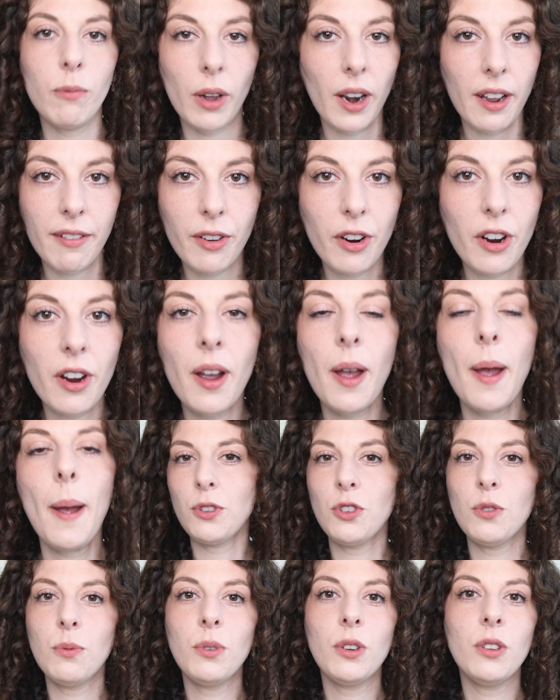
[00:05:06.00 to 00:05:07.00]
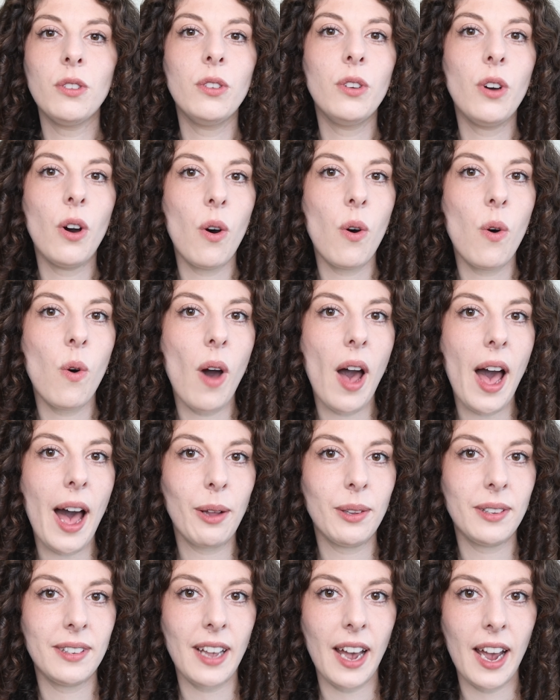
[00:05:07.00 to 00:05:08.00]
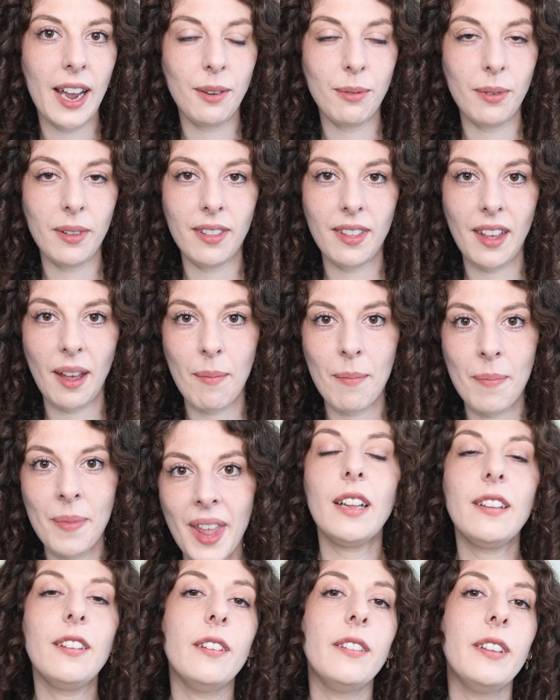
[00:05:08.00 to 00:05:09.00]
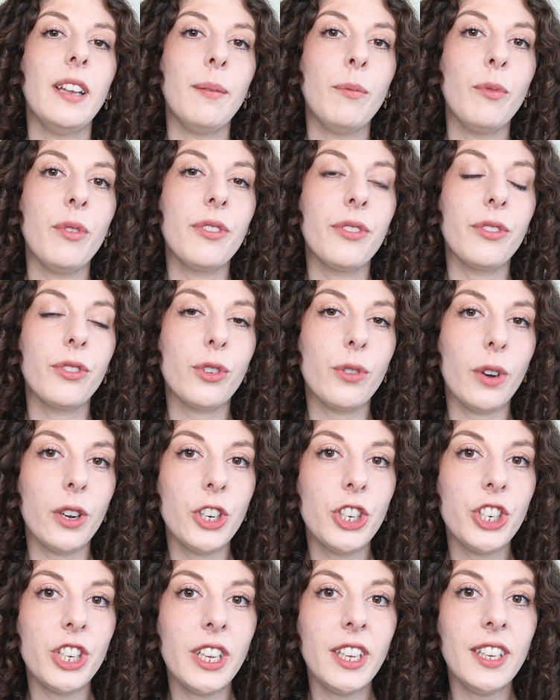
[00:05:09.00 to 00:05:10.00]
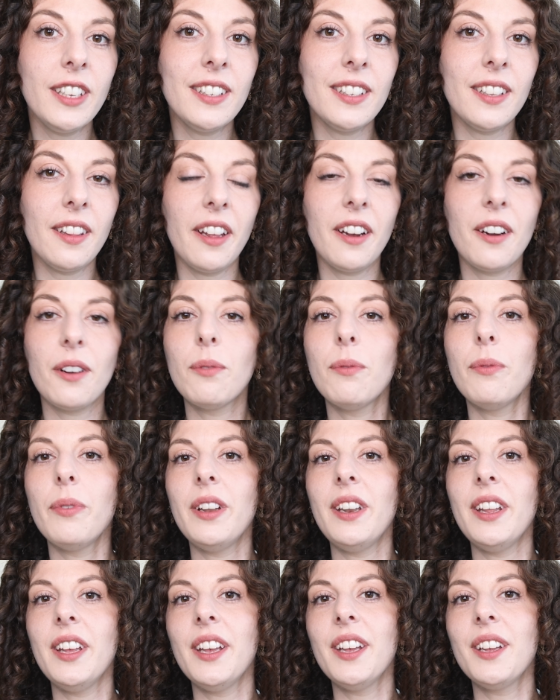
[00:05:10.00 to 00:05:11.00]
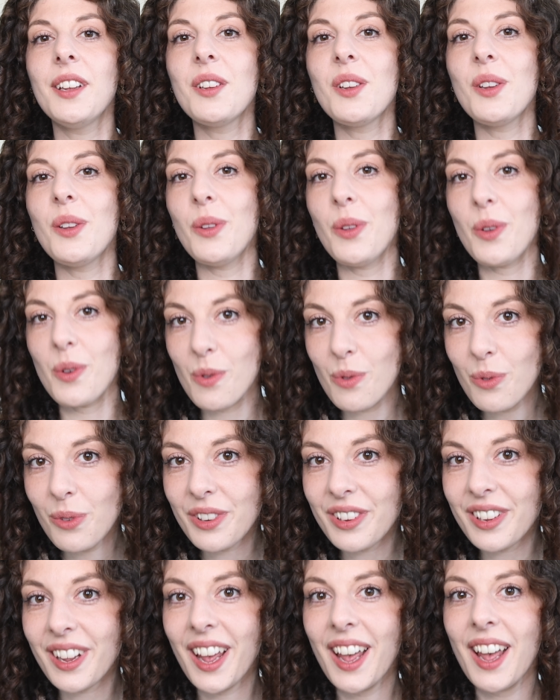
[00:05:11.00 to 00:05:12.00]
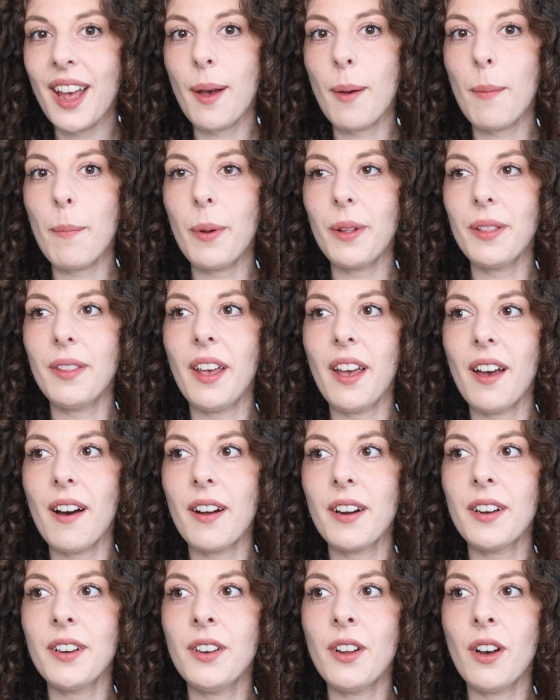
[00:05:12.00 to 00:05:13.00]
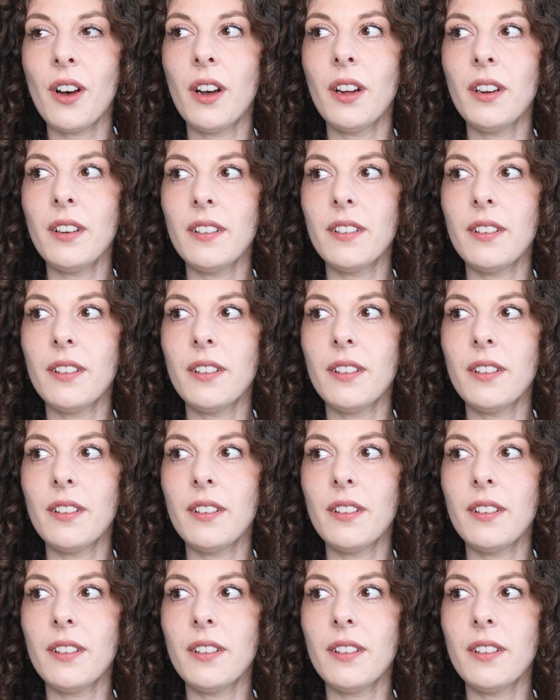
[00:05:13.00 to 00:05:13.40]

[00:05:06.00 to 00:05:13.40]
whatever, but you wouldn't go outside with them. It's the same with scrunchies. They are really cute, but they are not